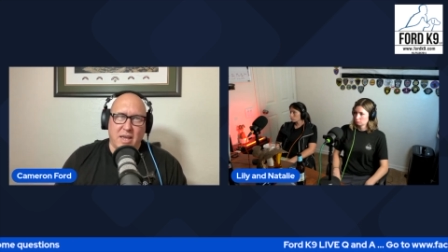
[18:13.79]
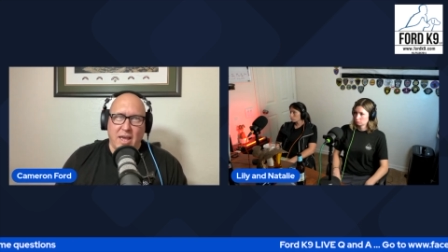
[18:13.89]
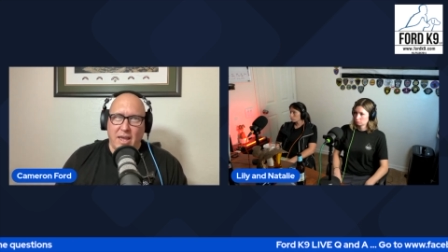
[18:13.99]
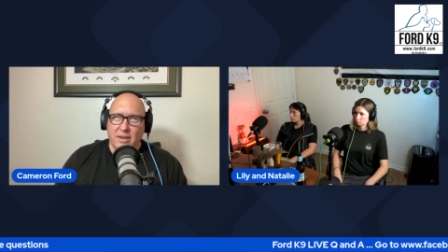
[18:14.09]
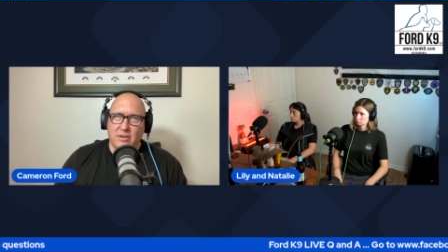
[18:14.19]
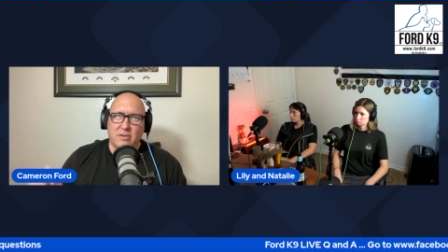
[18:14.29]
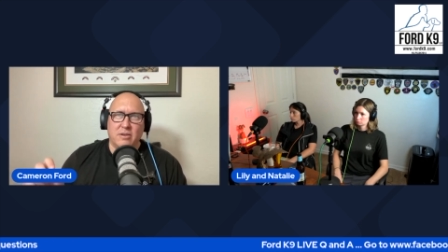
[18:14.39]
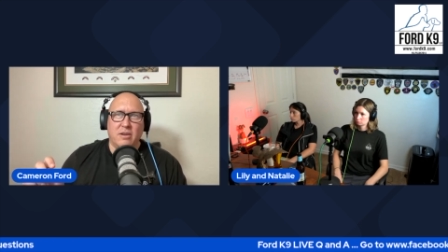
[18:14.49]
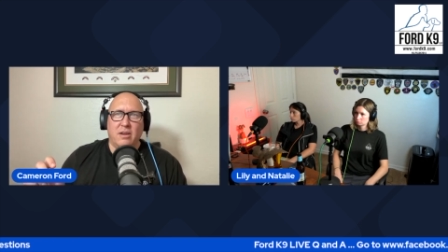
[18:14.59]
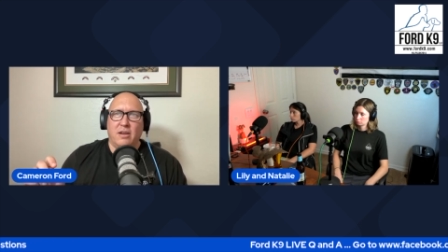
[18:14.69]

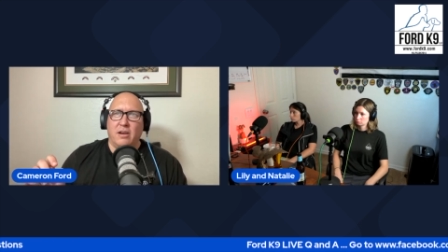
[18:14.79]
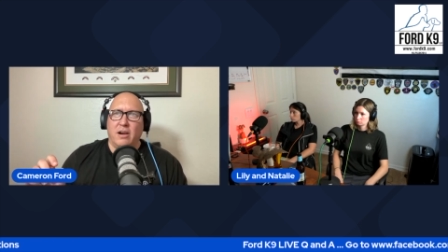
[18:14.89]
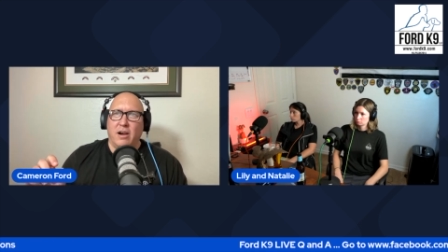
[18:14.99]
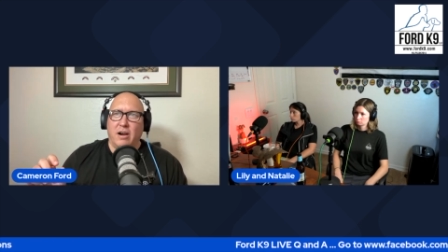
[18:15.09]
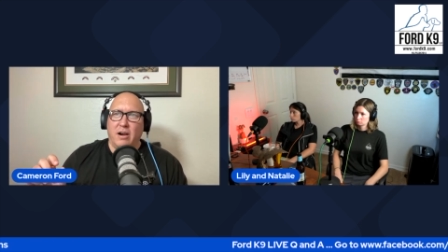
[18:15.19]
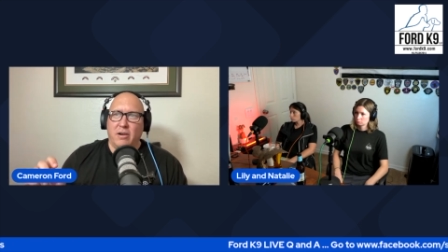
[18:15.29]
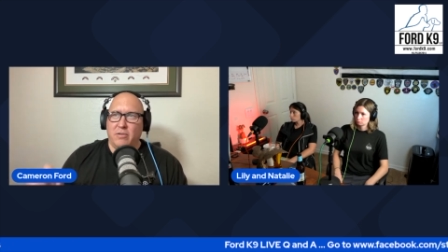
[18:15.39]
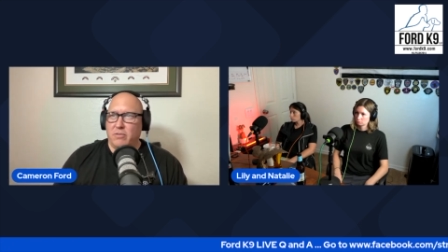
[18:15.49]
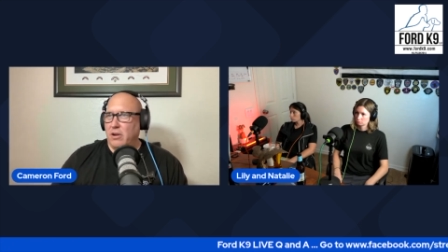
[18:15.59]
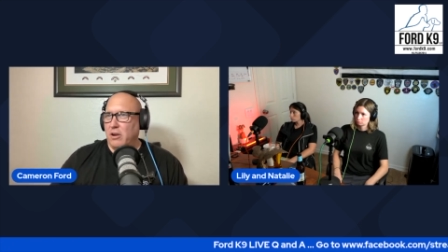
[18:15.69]
10,
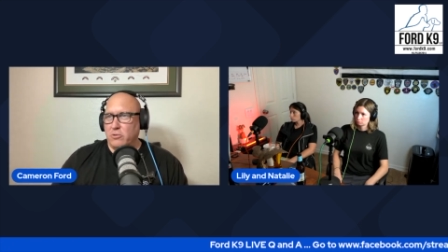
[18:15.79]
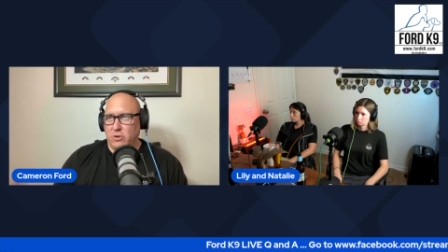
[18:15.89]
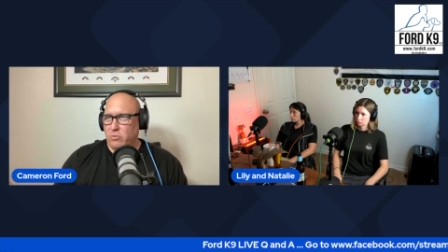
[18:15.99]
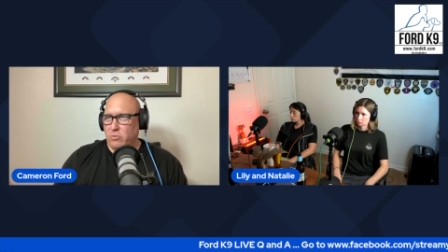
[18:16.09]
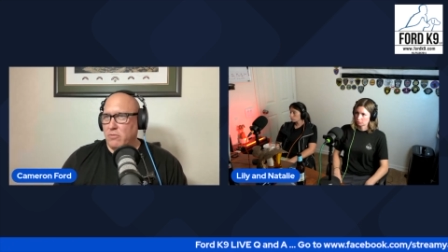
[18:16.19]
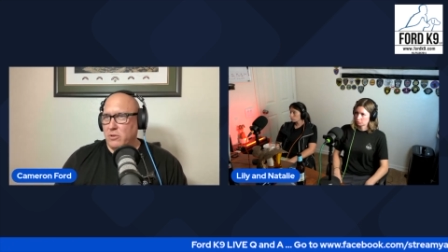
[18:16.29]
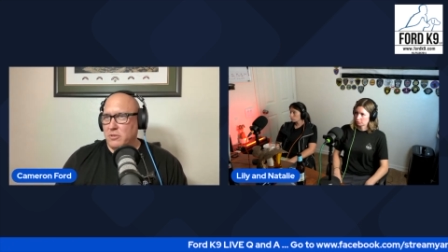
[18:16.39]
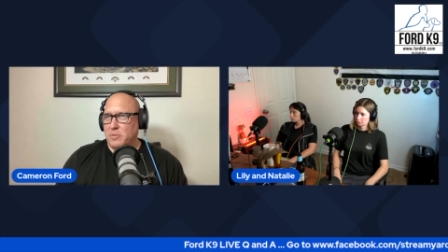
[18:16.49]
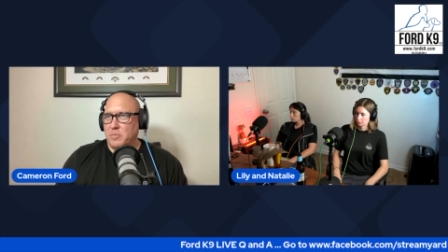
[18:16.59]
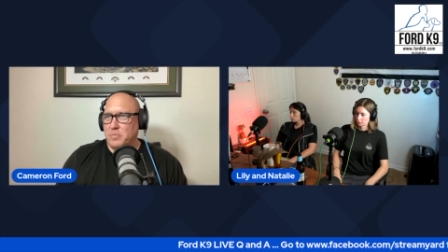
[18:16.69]
100, whatever it is.